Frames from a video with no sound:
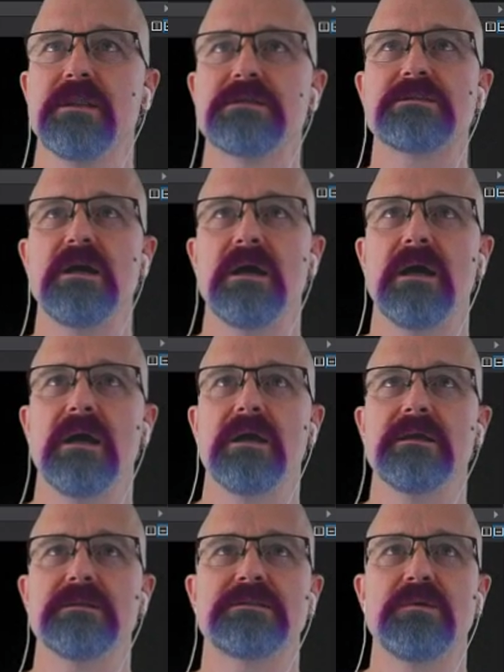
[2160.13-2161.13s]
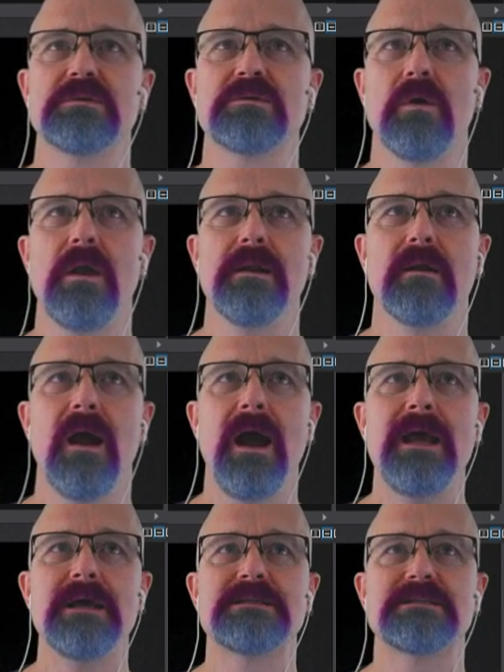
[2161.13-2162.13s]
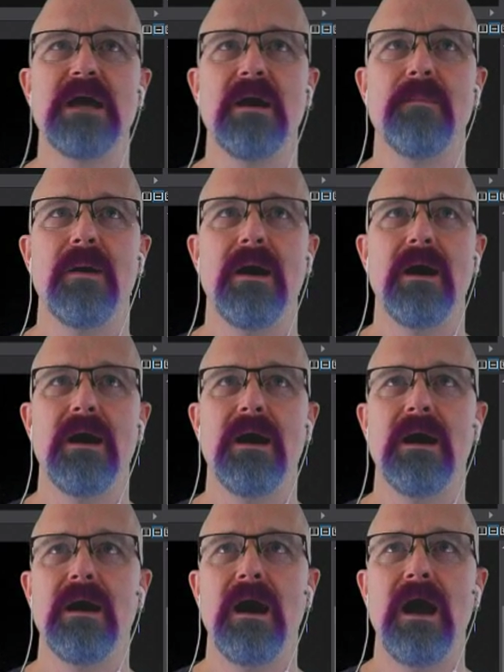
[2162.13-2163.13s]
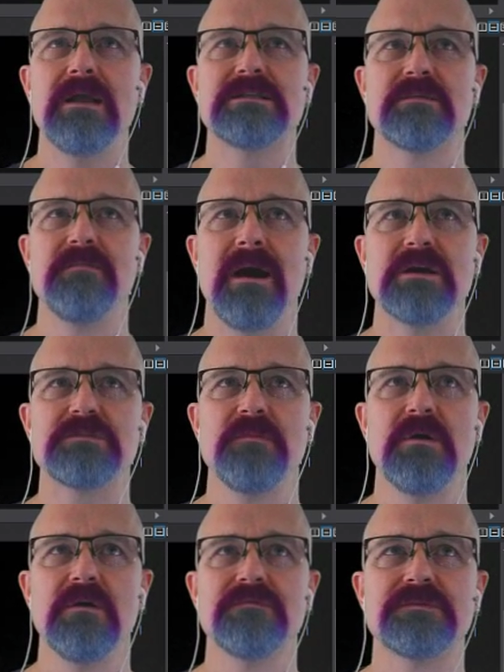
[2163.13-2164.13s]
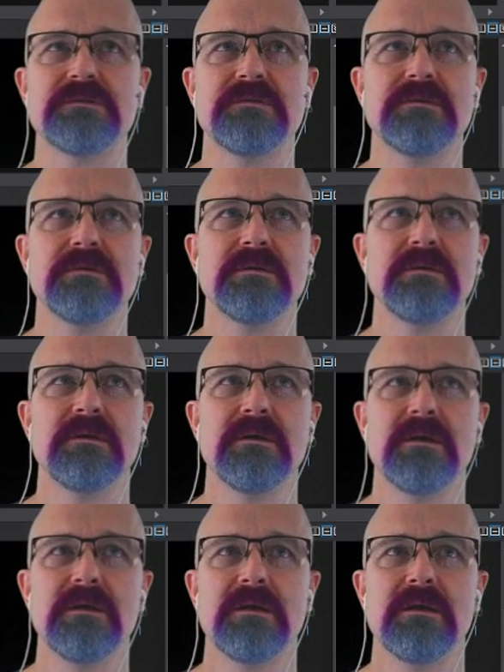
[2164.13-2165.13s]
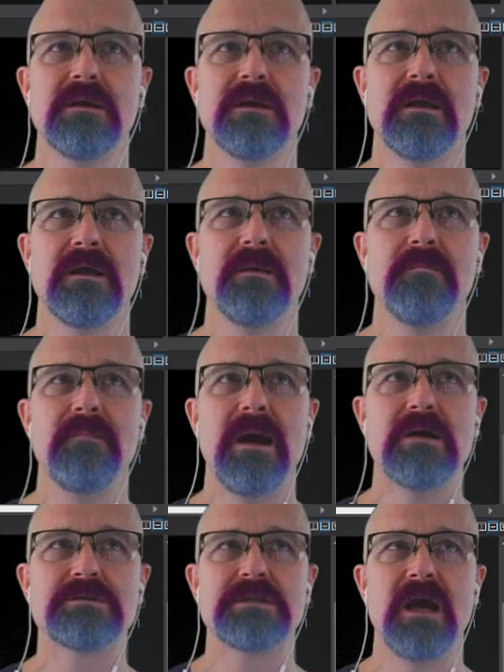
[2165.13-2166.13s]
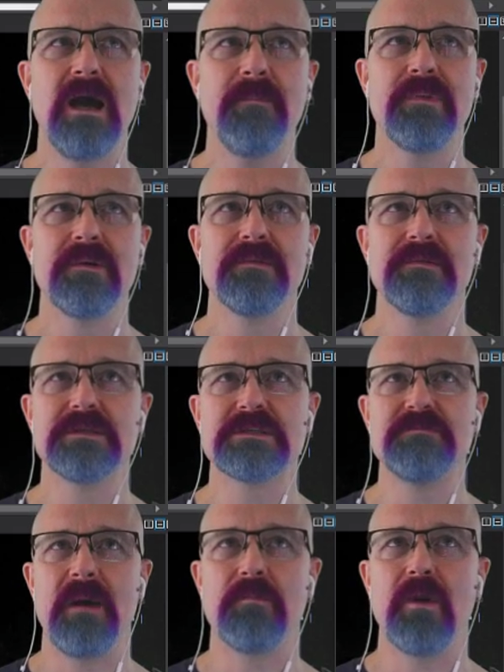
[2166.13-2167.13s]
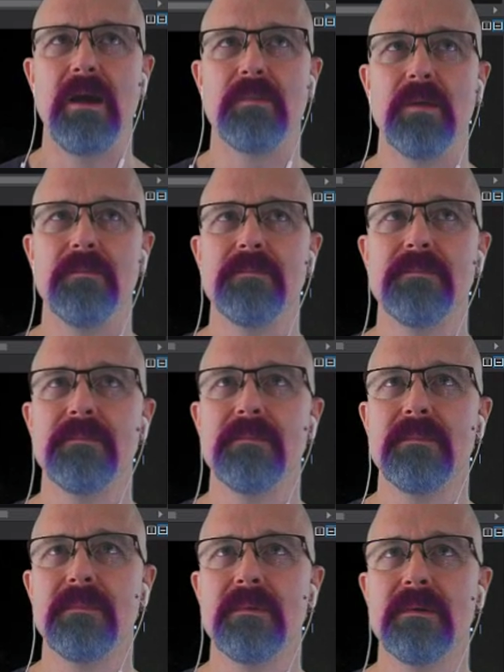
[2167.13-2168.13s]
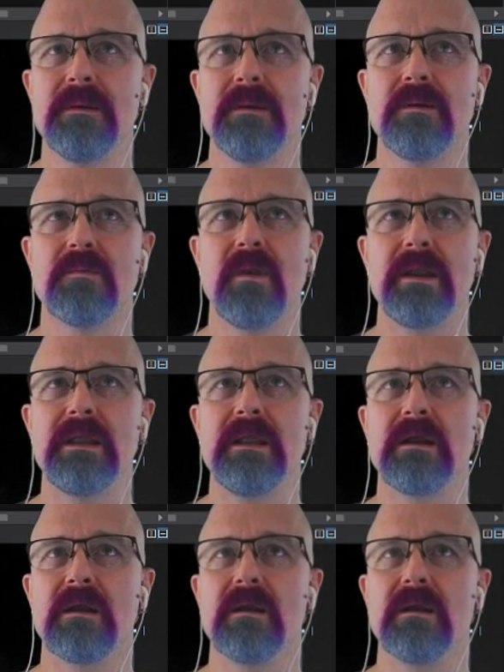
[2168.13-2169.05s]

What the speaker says: see what's going on here. I had some mouse moves. Mouse up. This is my problem right here.